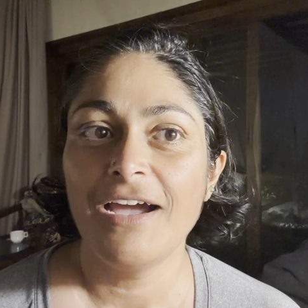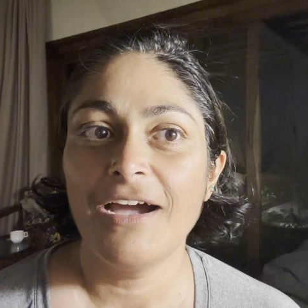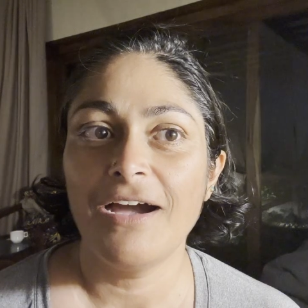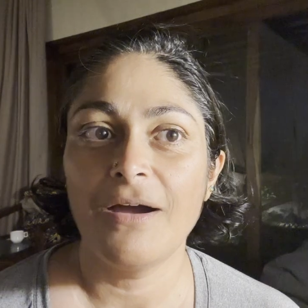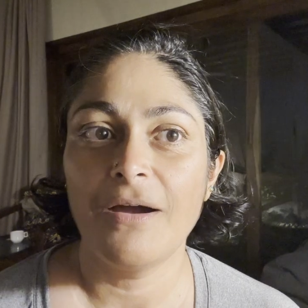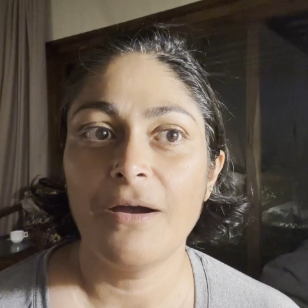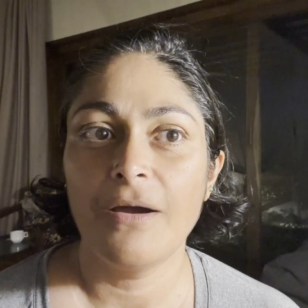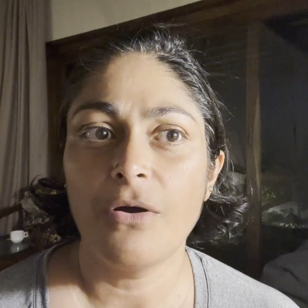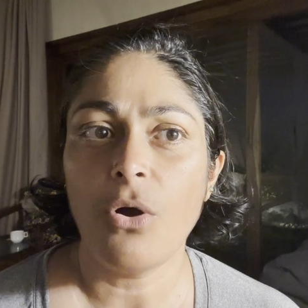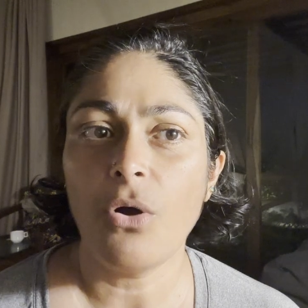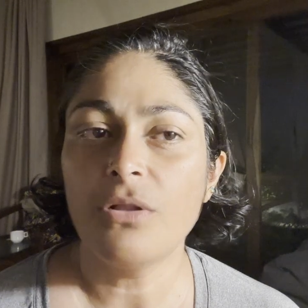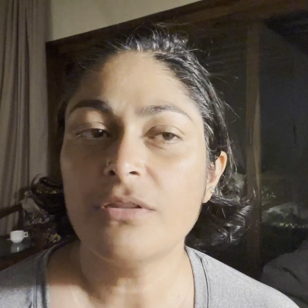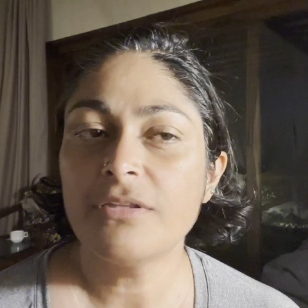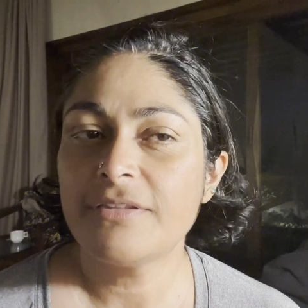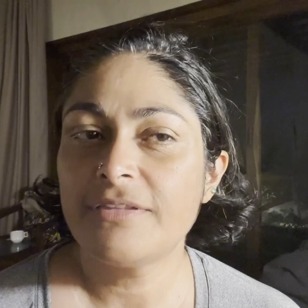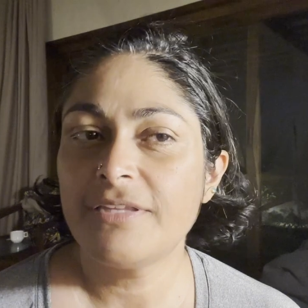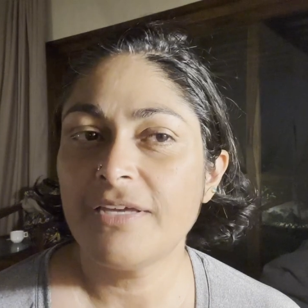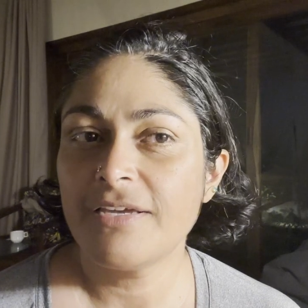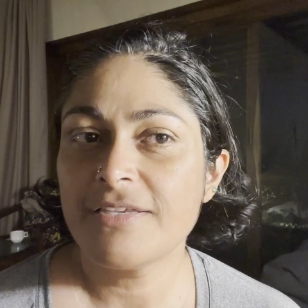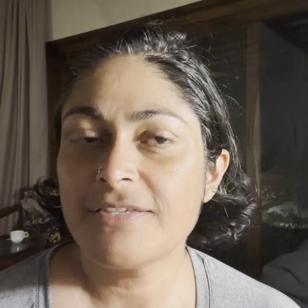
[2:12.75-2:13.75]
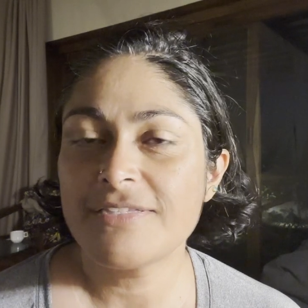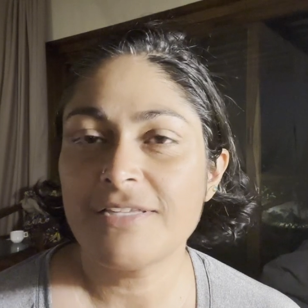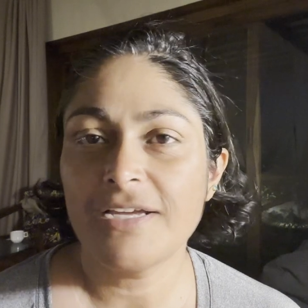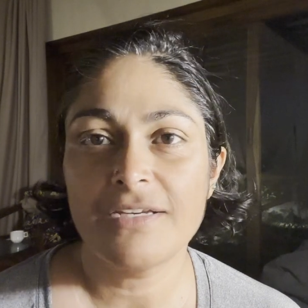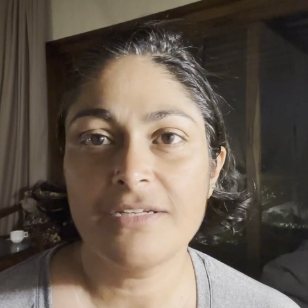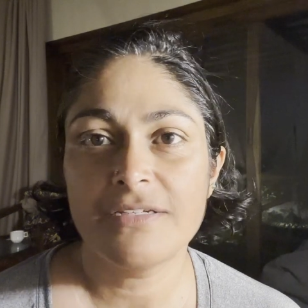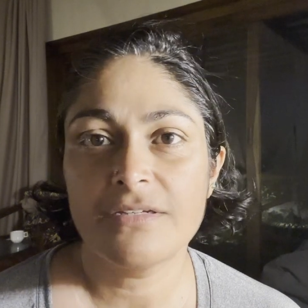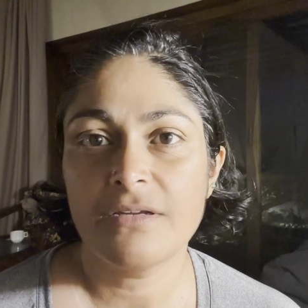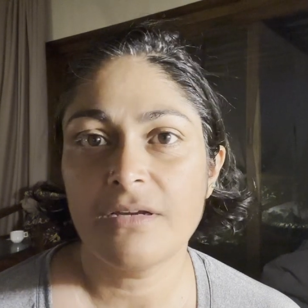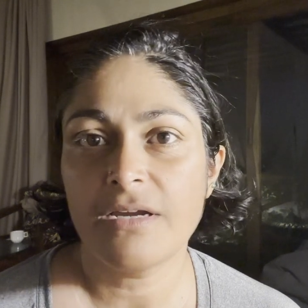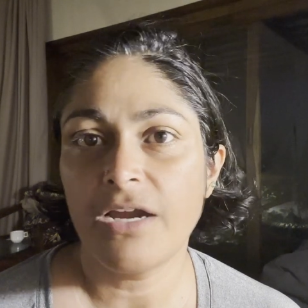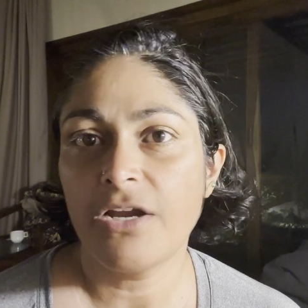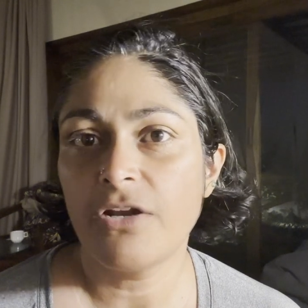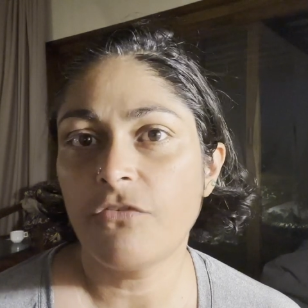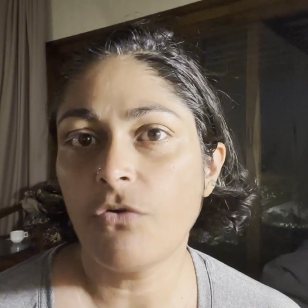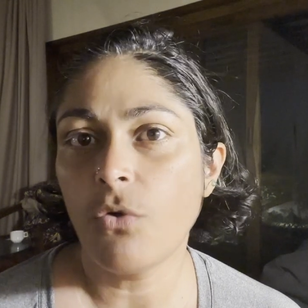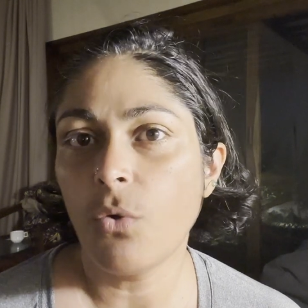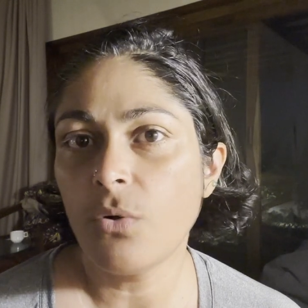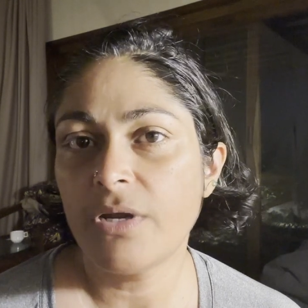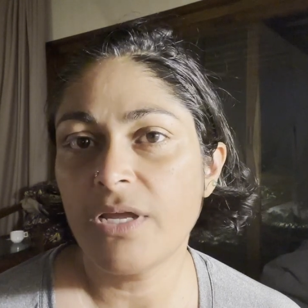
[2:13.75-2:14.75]
all the things that kind
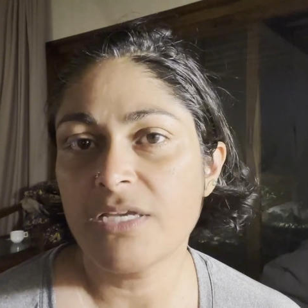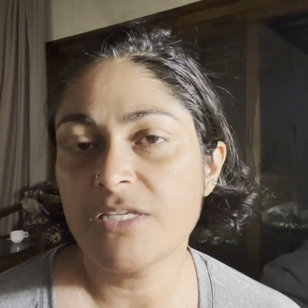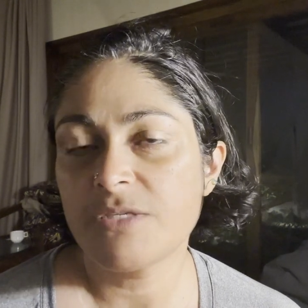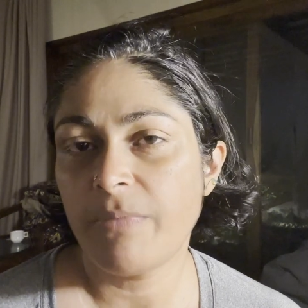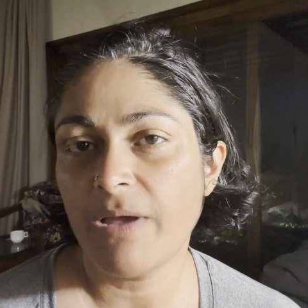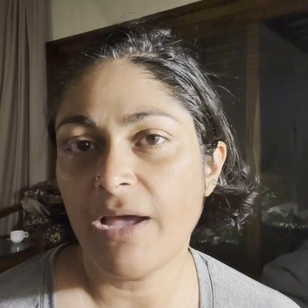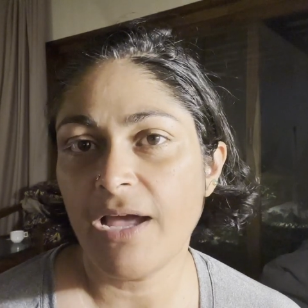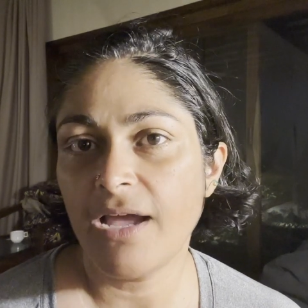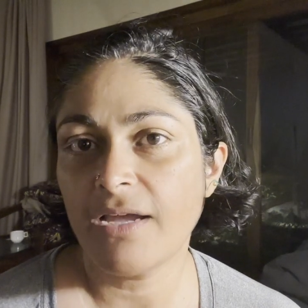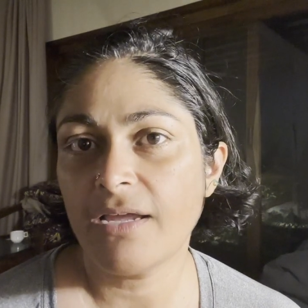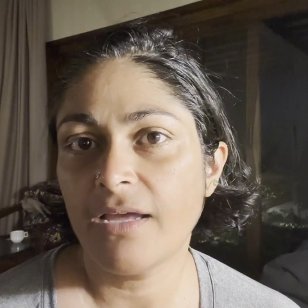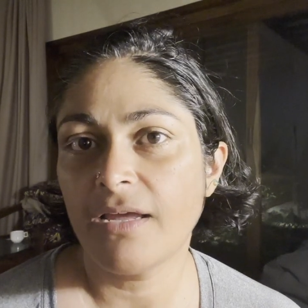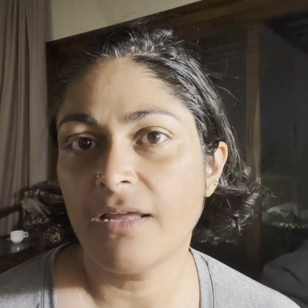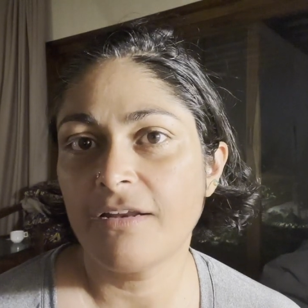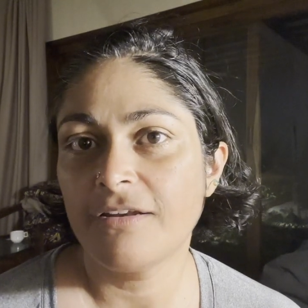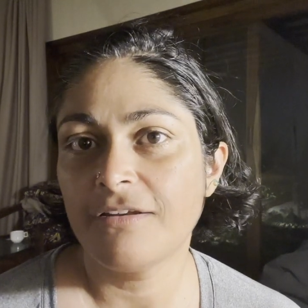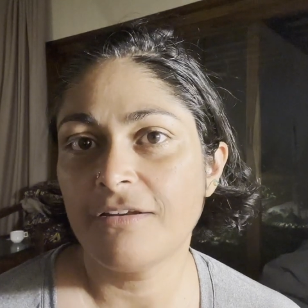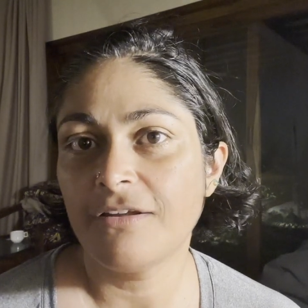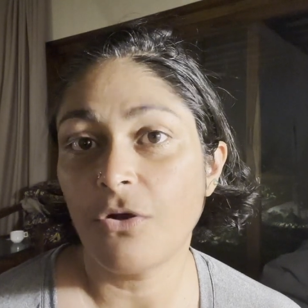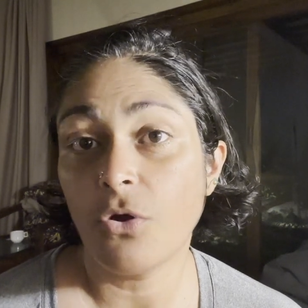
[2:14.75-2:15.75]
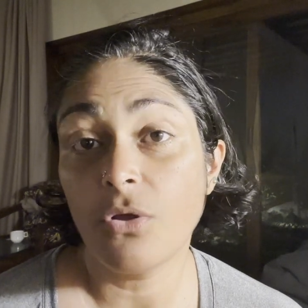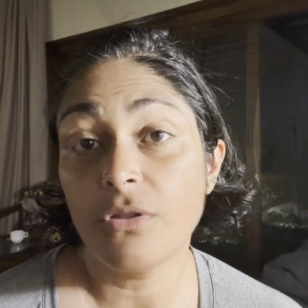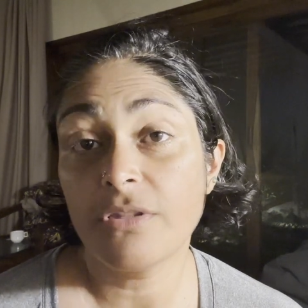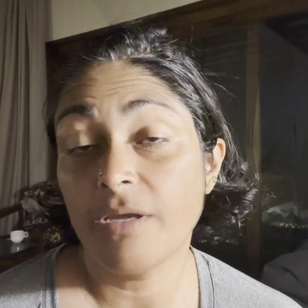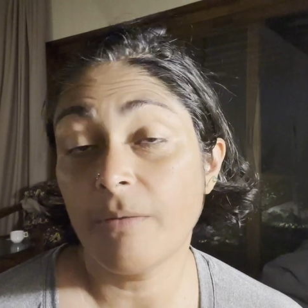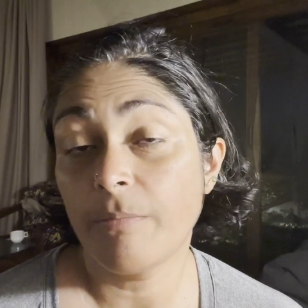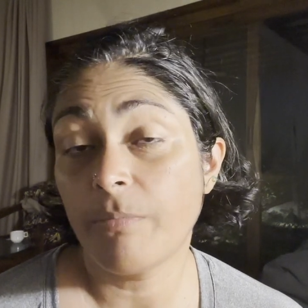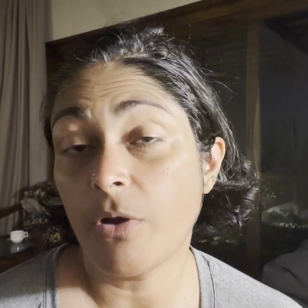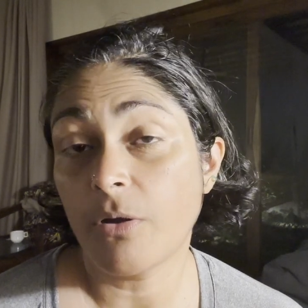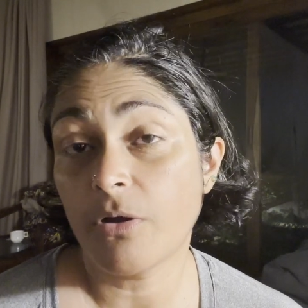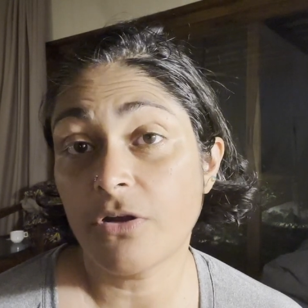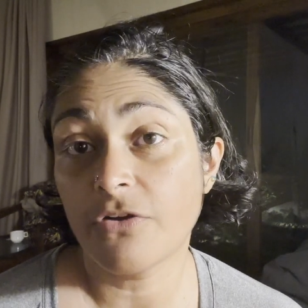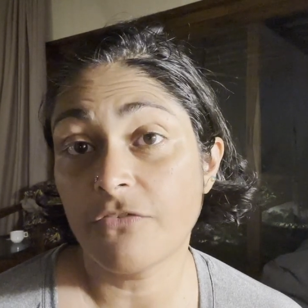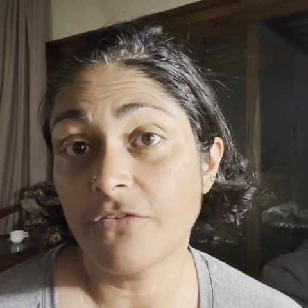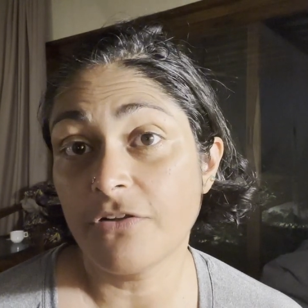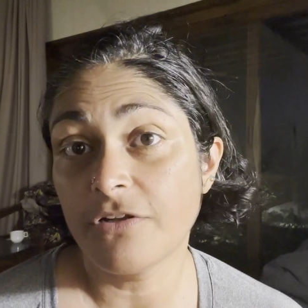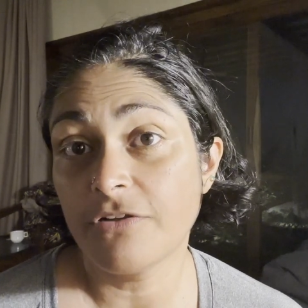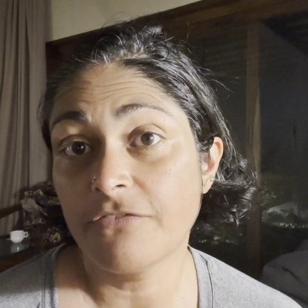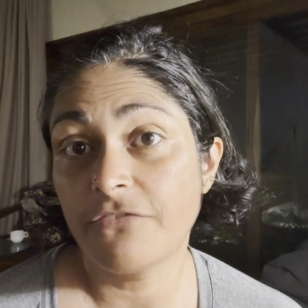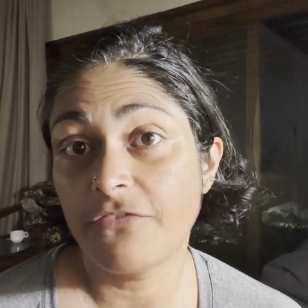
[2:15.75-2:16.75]
of hold us back and all the
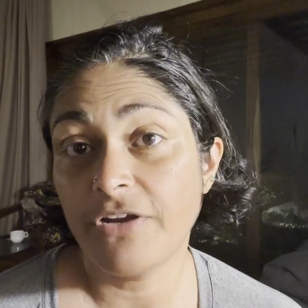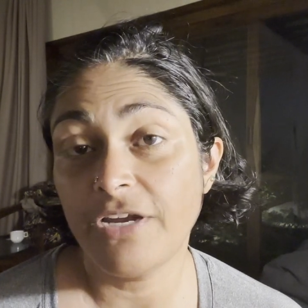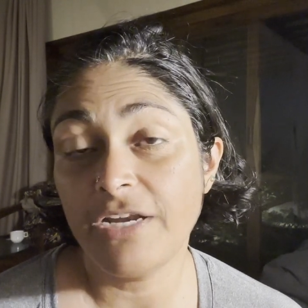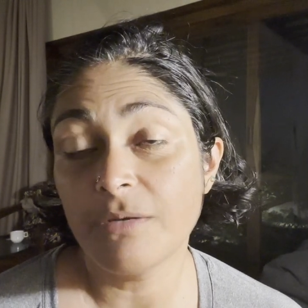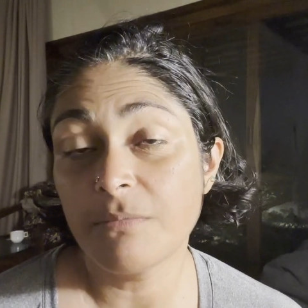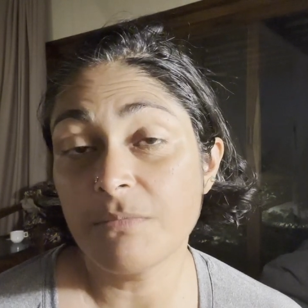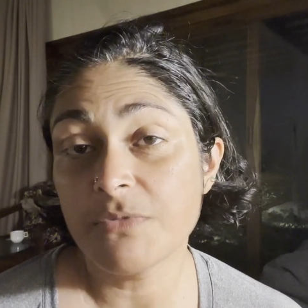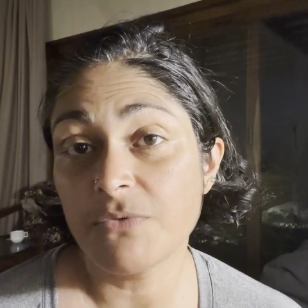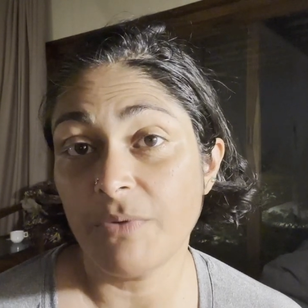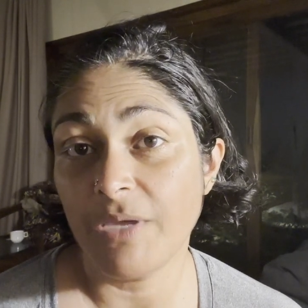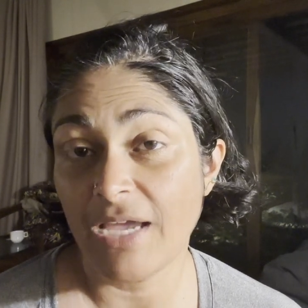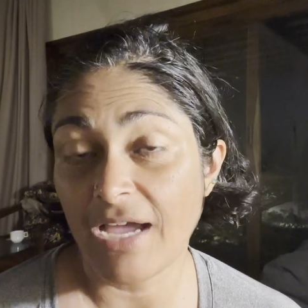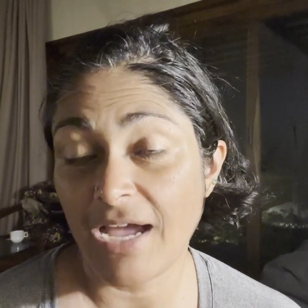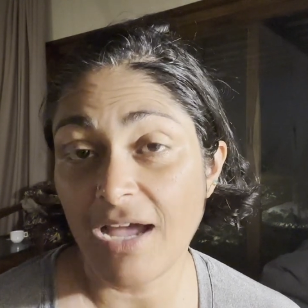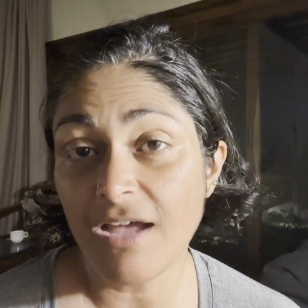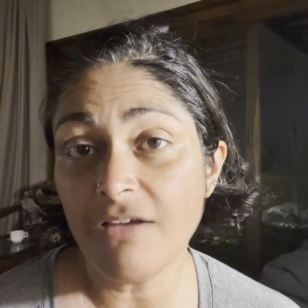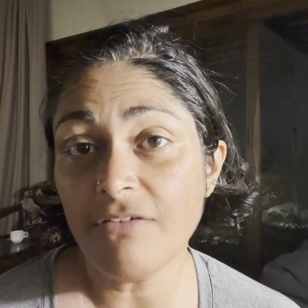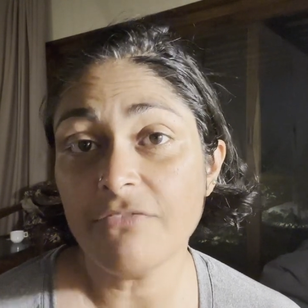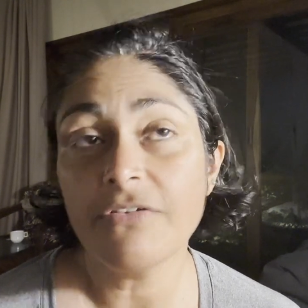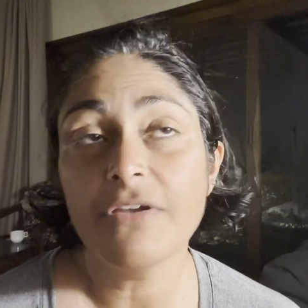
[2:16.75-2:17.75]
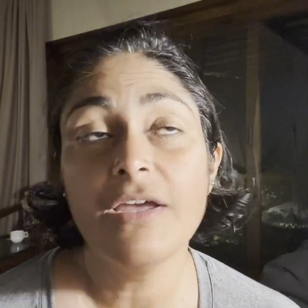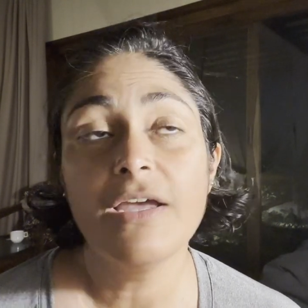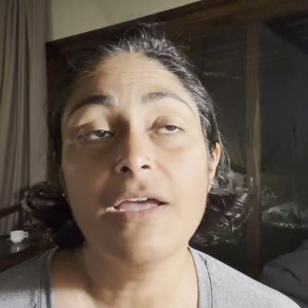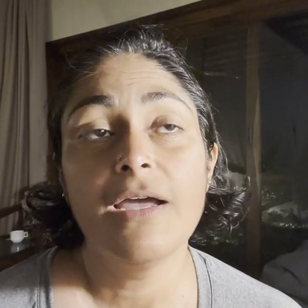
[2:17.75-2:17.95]
apocryphal freedoms we have.